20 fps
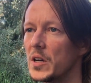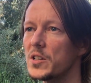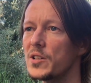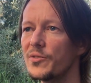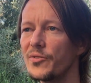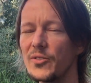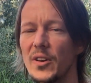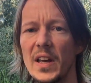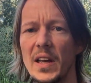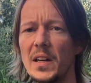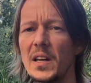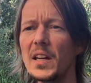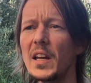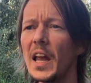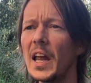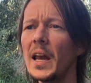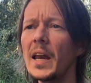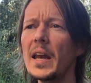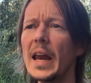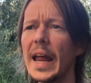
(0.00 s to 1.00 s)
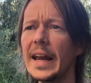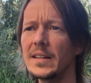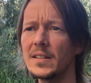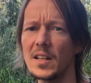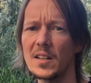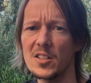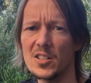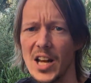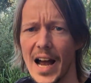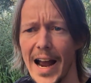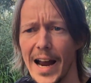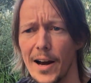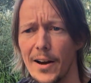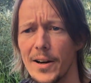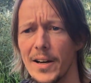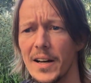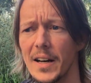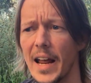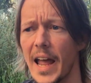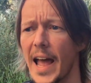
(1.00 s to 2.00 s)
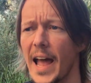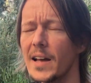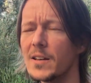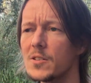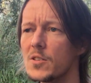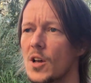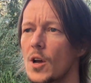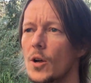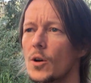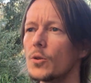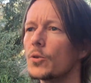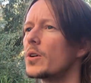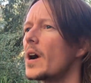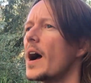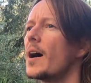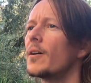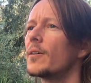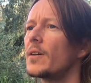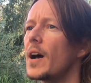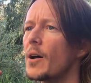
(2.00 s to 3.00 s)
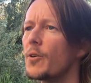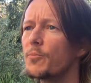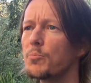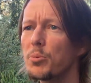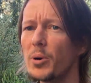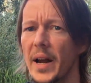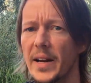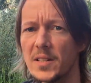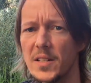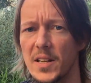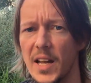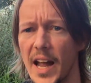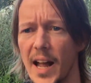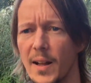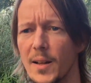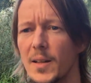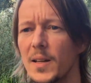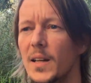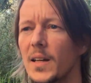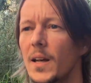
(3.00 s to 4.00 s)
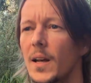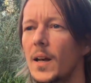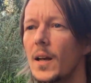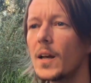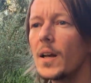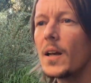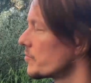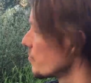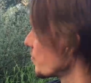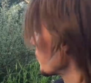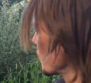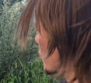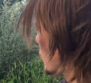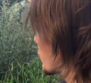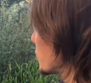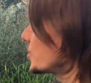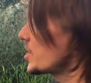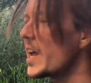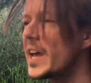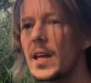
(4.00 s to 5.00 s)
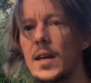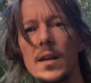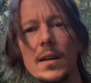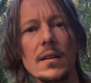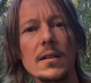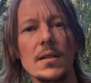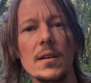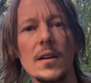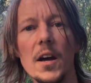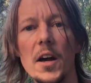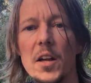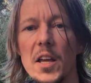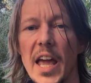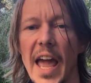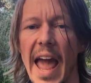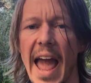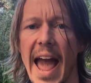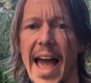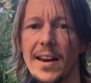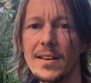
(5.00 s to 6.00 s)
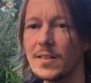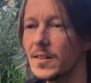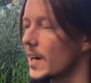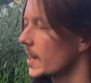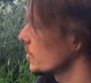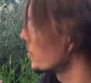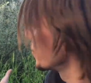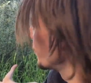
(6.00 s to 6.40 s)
of any innate desire it has or out of practicality. So take a cat. I don't